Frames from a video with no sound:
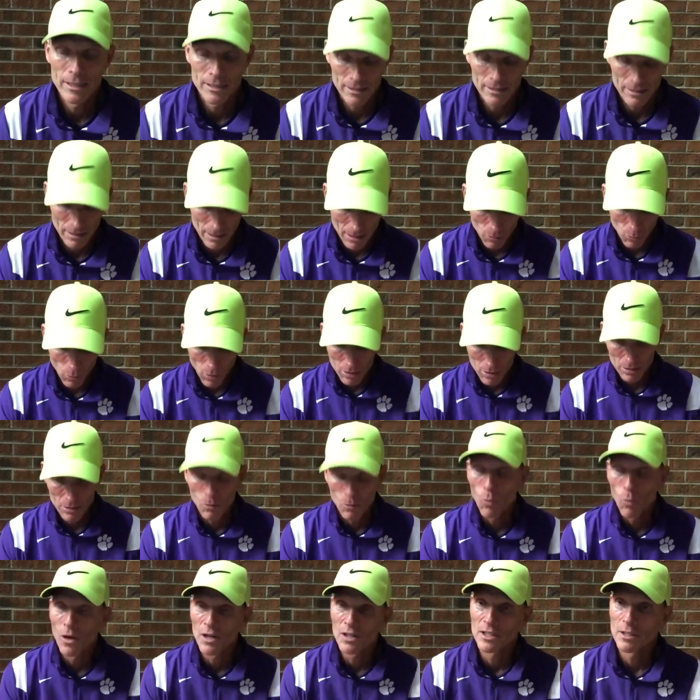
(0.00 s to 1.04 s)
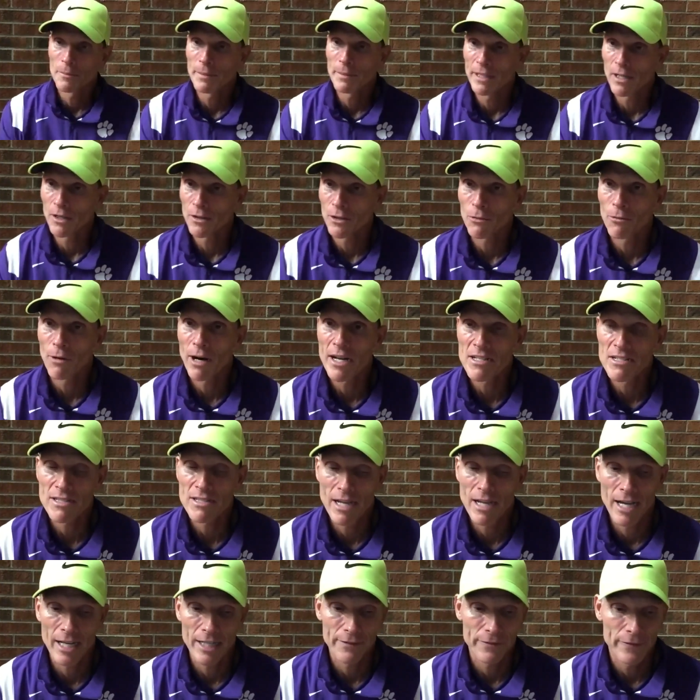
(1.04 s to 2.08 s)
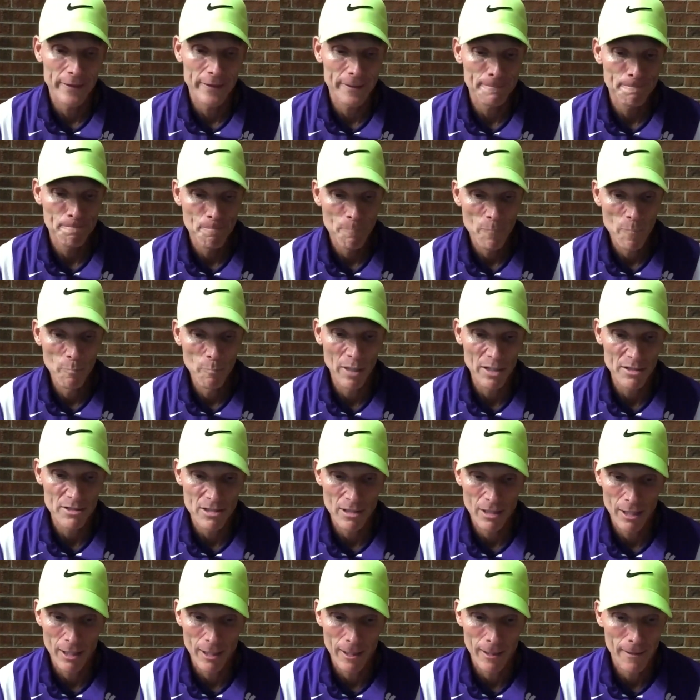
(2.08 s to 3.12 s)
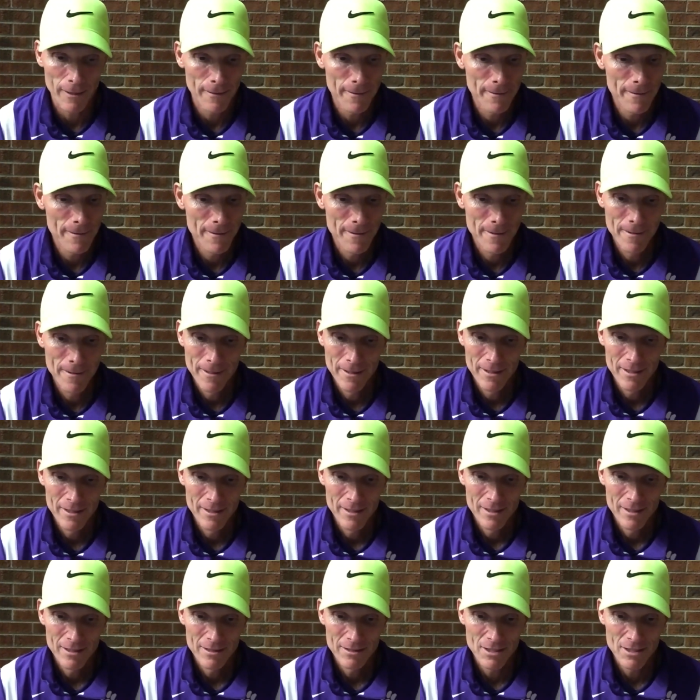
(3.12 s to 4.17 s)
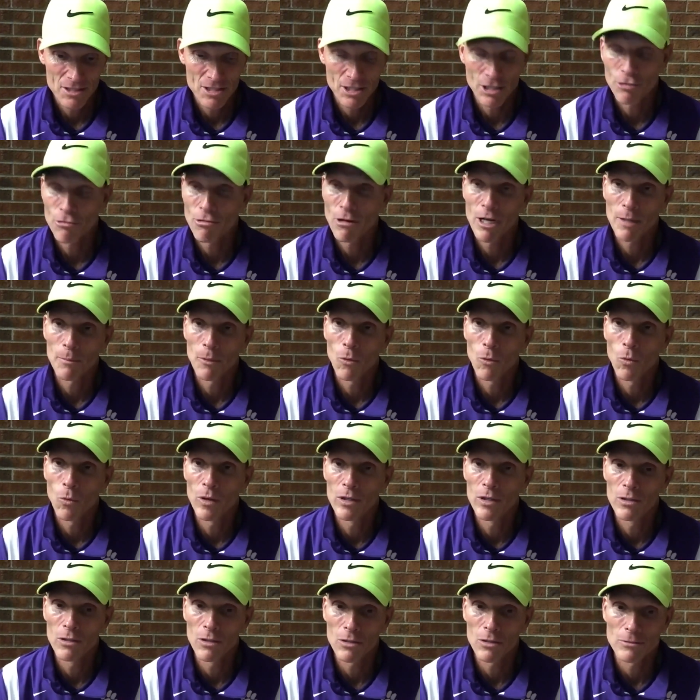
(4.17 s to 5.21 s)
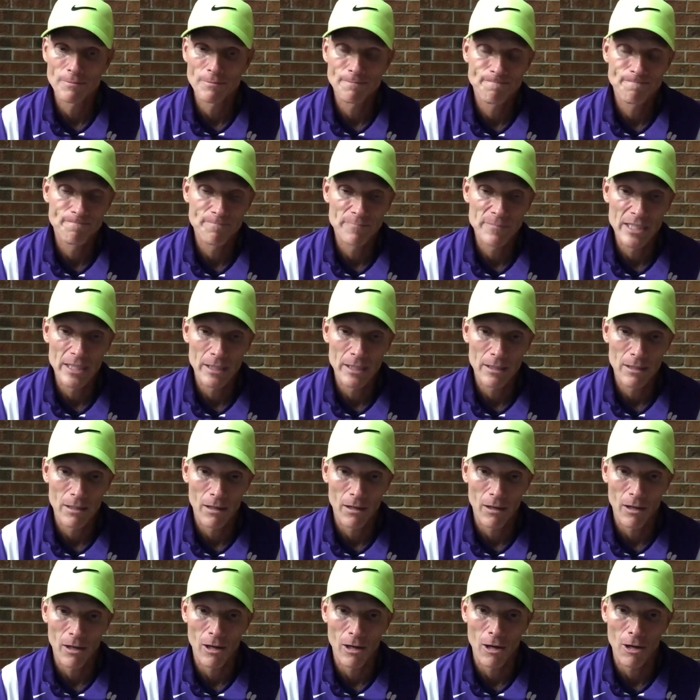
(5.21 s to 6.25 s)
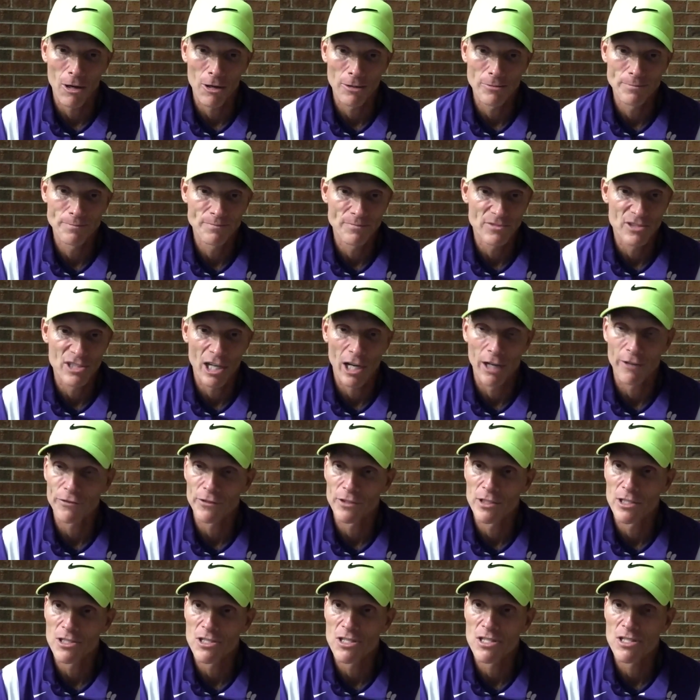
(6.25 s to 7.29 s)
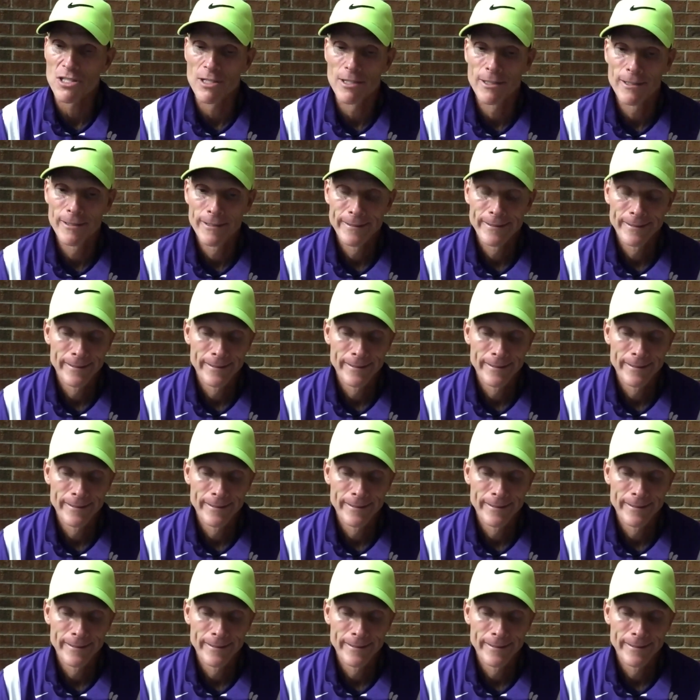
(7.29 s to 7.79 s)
and wanting to be on the right side of it. But this incredible will and heart, toughness,